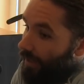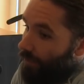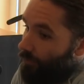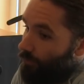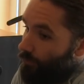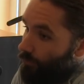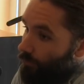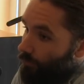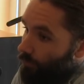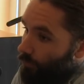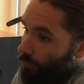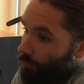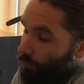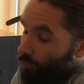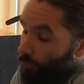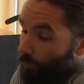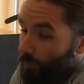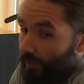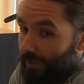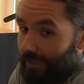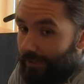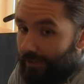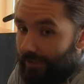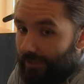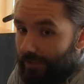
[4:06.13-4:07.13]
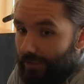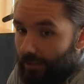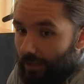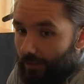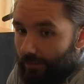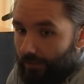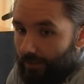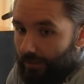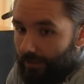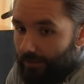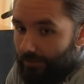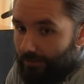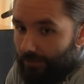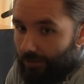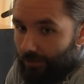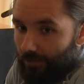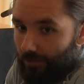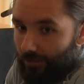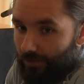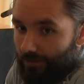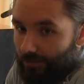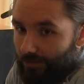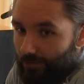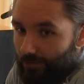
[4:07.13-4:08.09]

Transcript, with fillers: And really nothing is going to